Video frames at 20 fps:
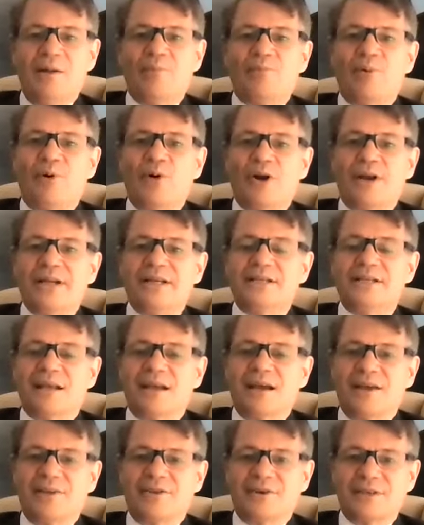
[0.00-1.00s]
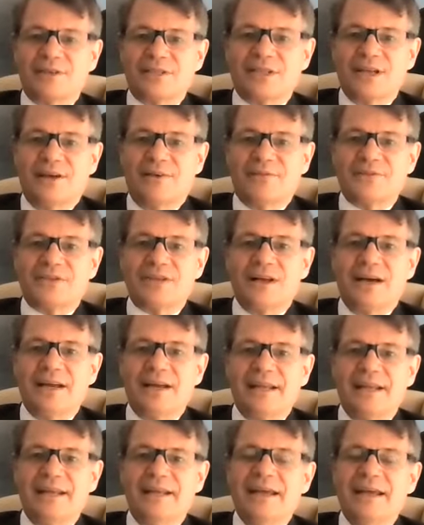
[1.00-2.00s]
putting together a
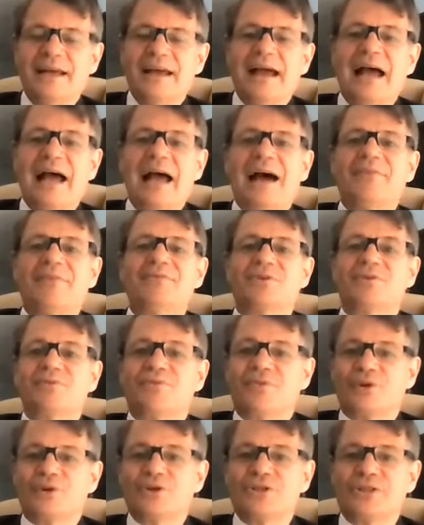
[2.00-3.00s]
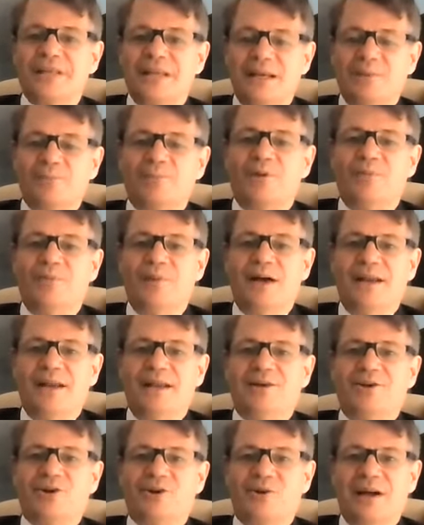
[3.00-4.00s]
self-study after first
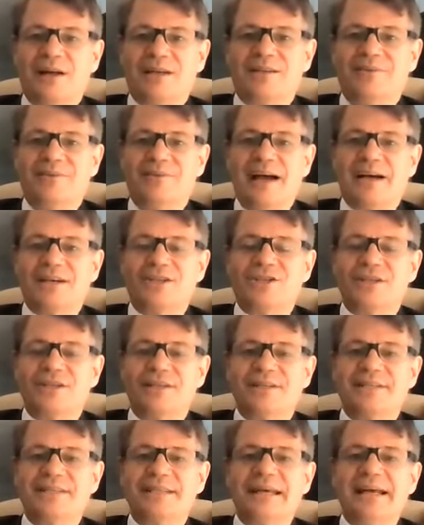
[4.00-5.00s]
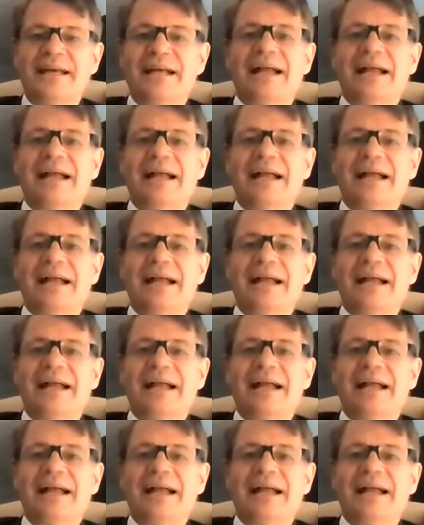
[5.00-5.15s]
implementing corrective actions